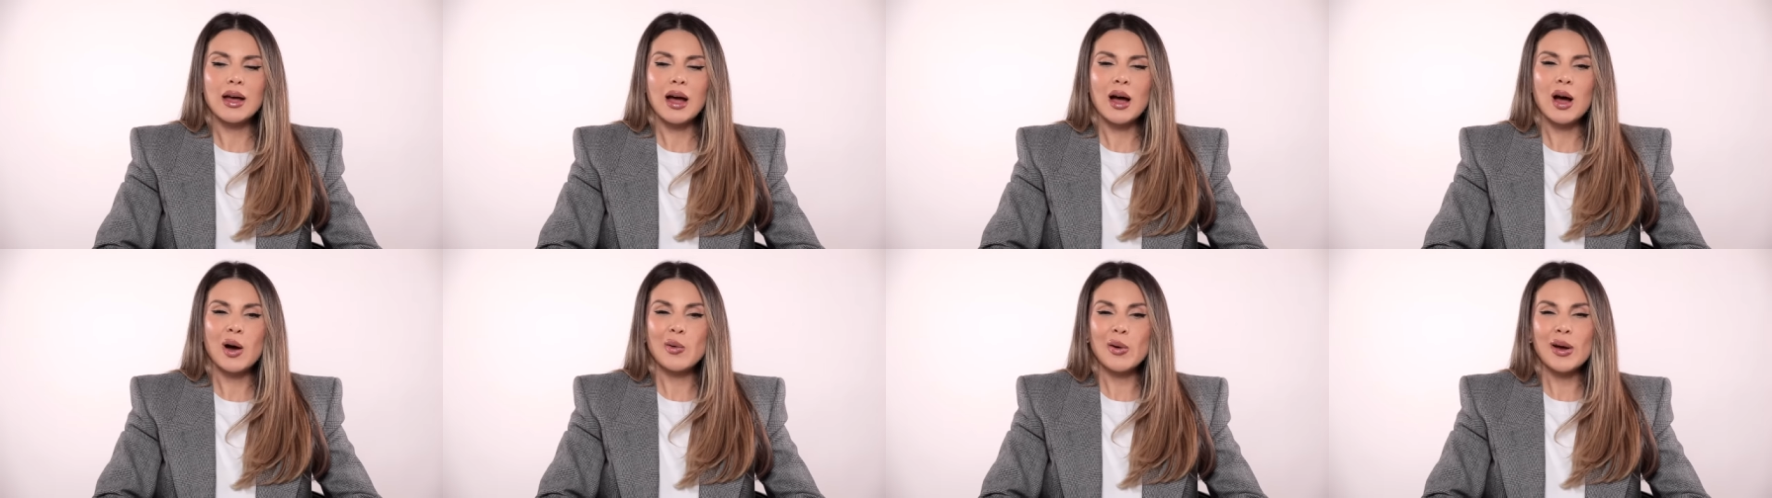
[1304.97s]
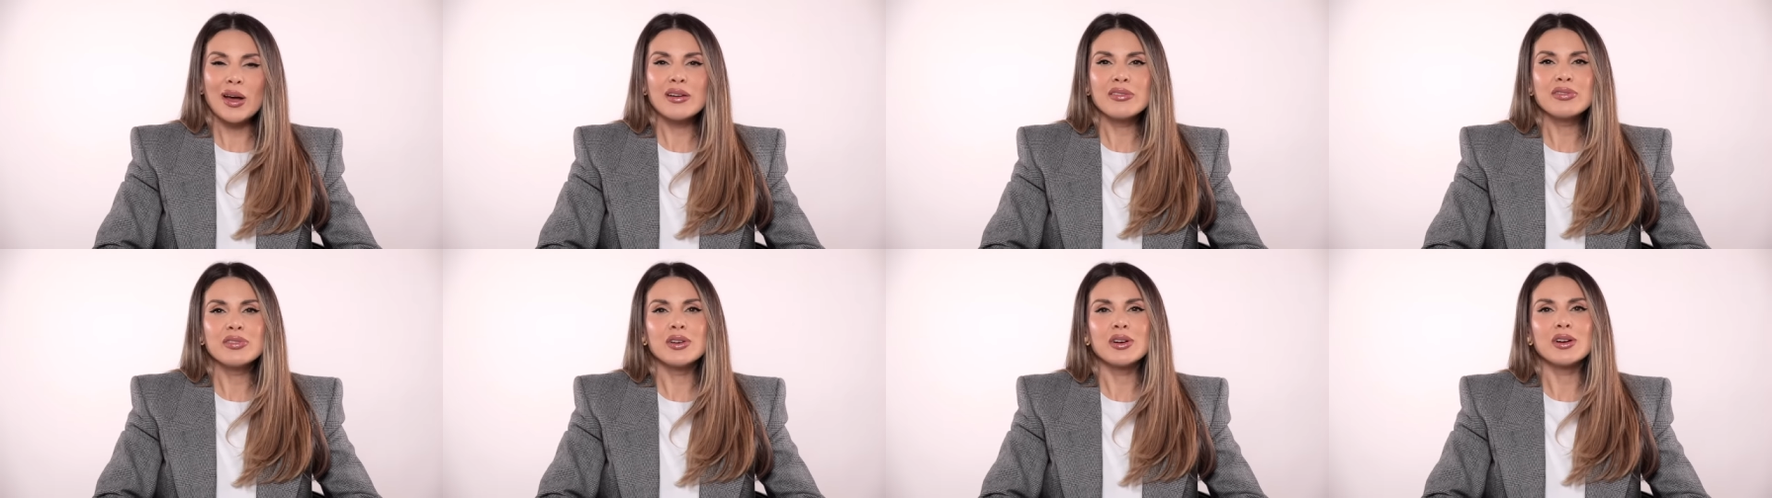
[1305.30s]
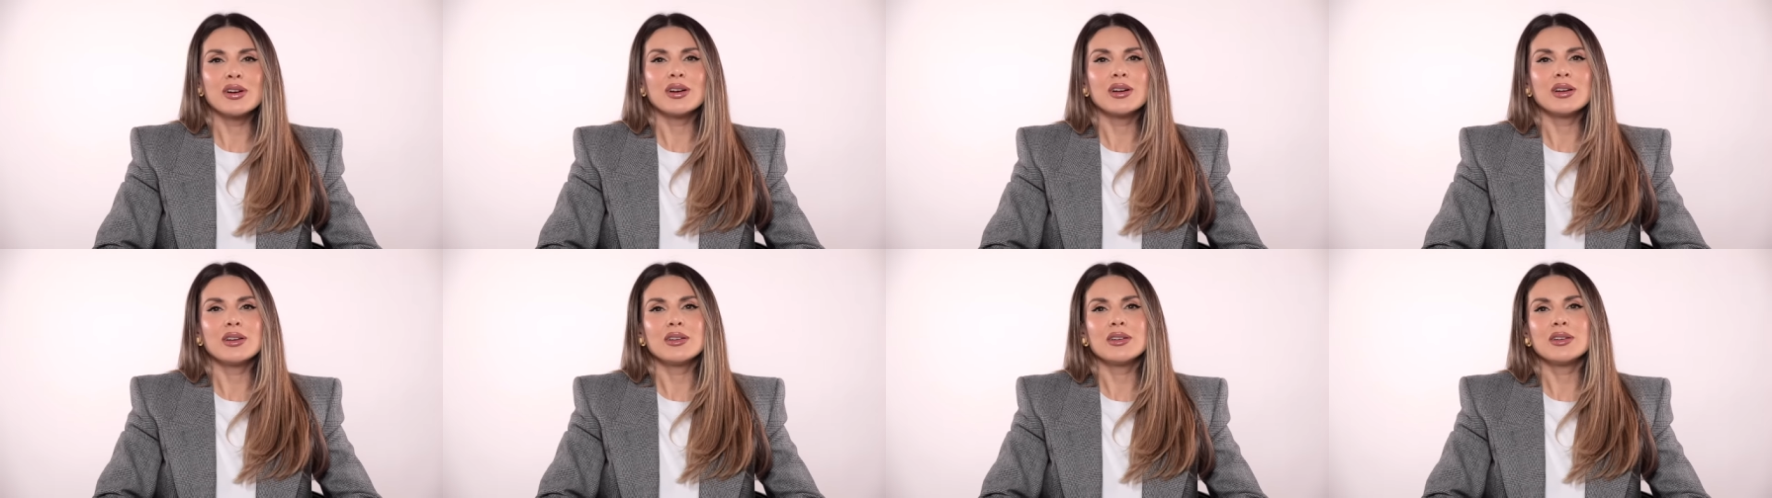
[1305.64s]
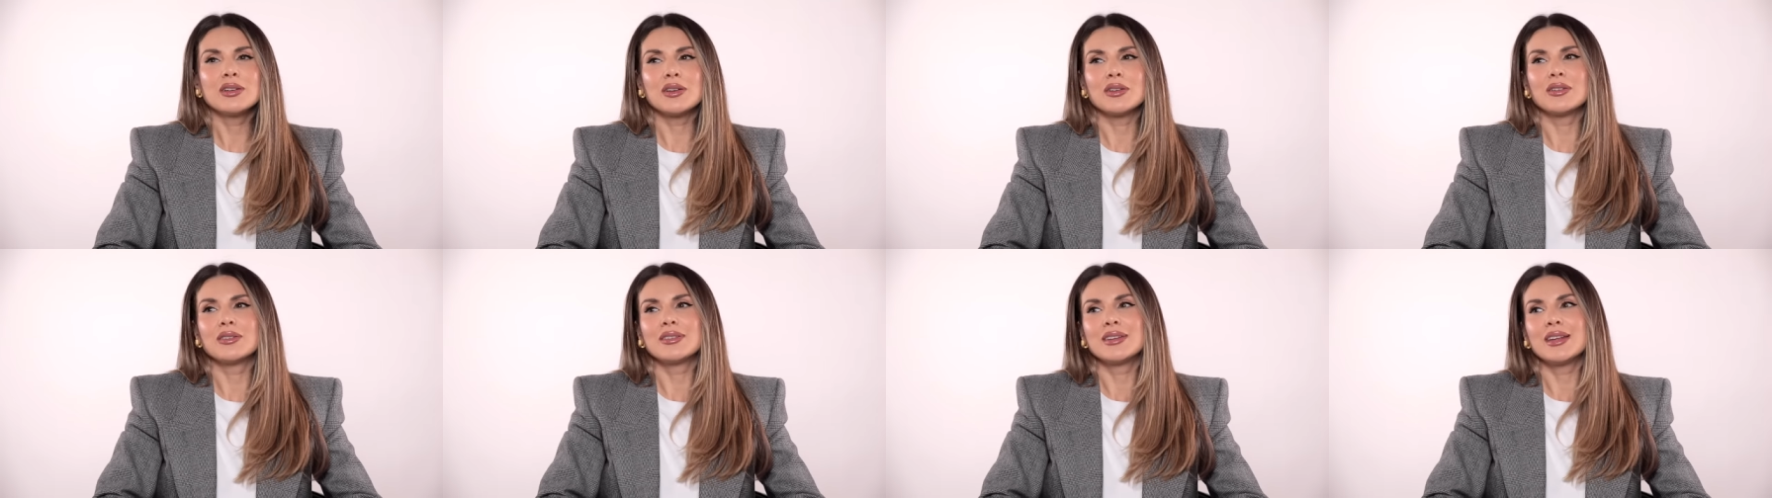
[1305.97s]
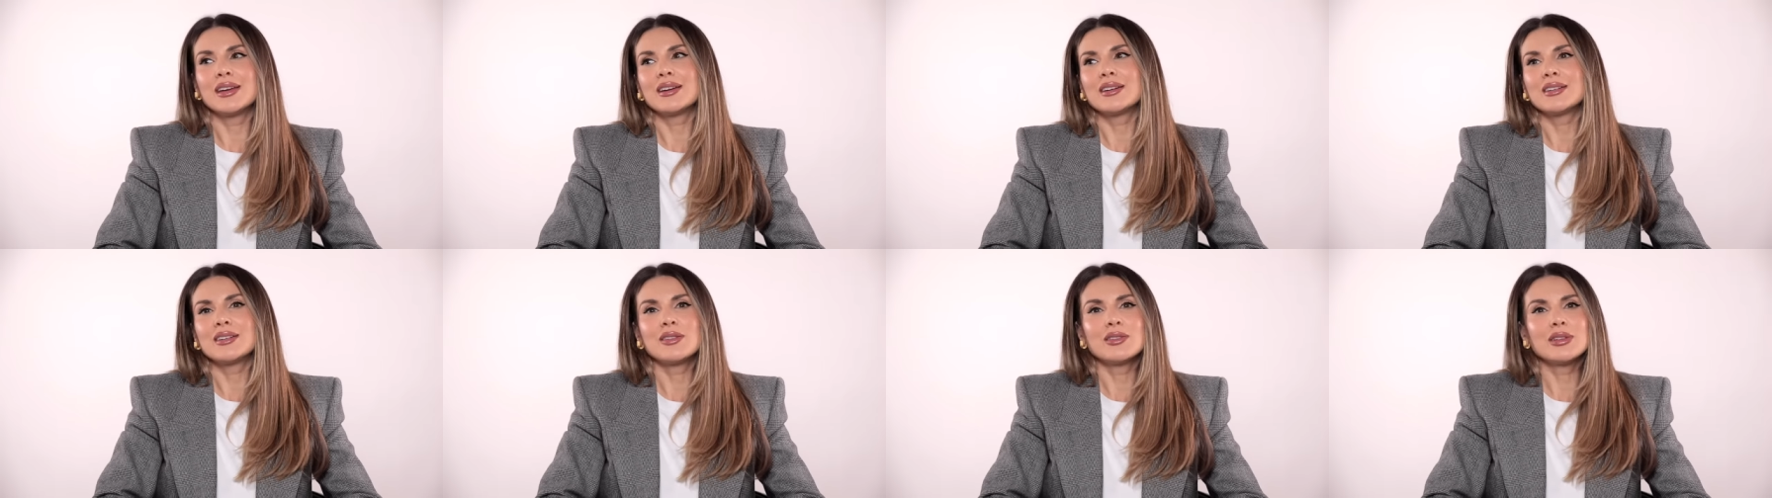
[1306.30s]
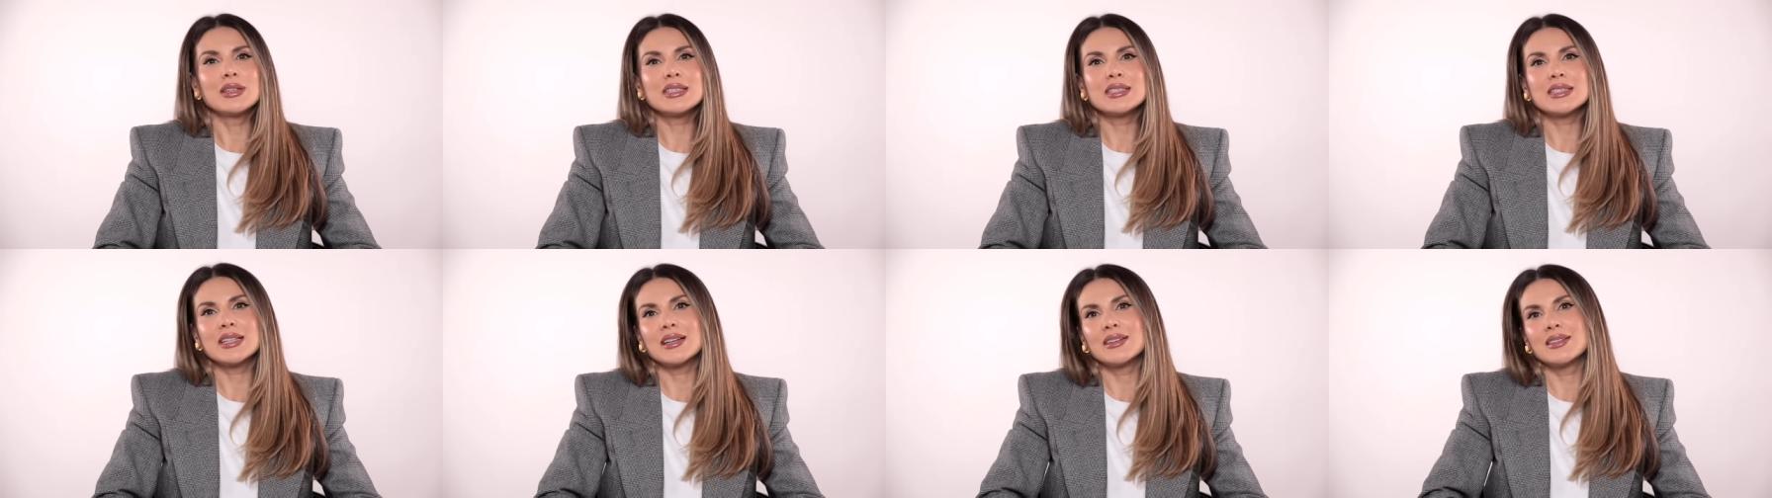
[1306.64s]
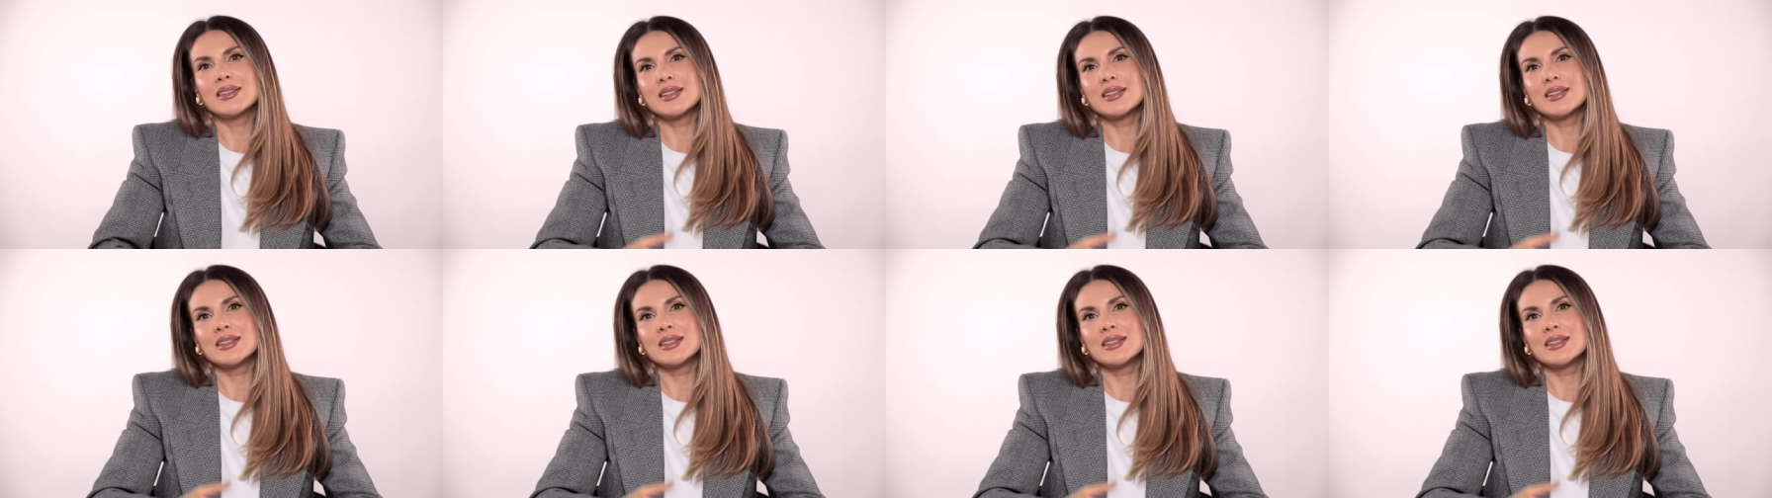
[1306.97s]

However, you know, they could only send